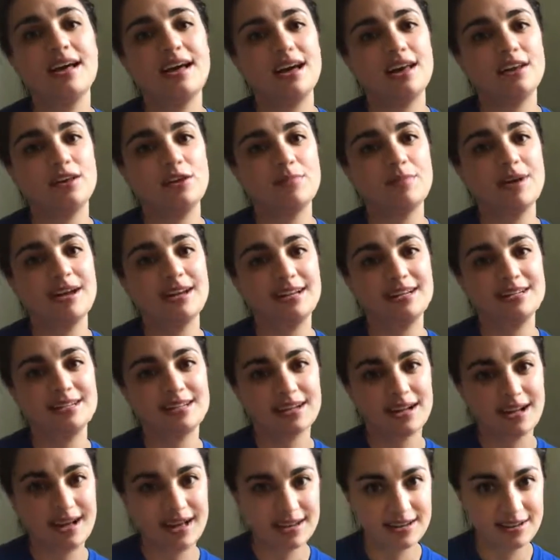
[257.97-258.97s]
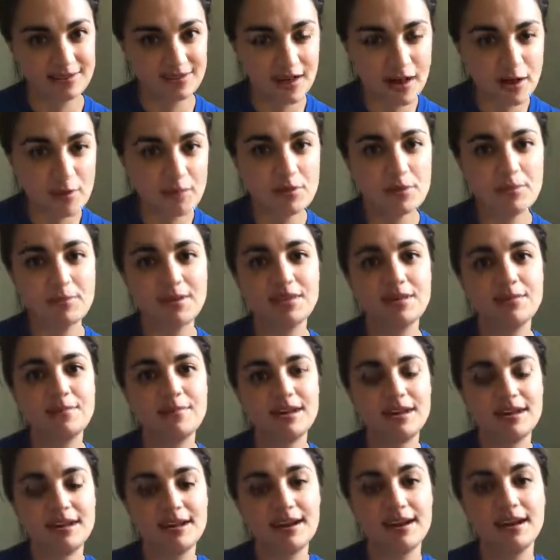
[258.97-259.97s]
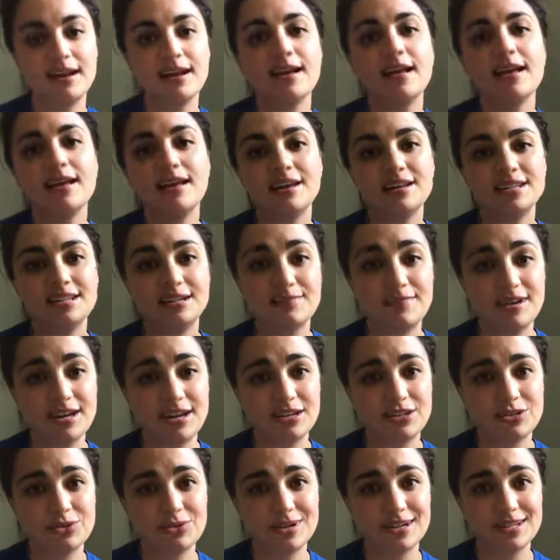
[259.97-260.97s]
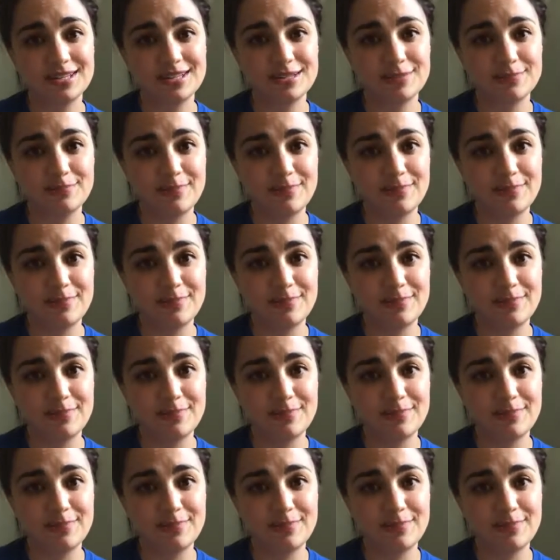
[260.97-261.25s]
And you might need to kind of help them in the beginning to make a choice,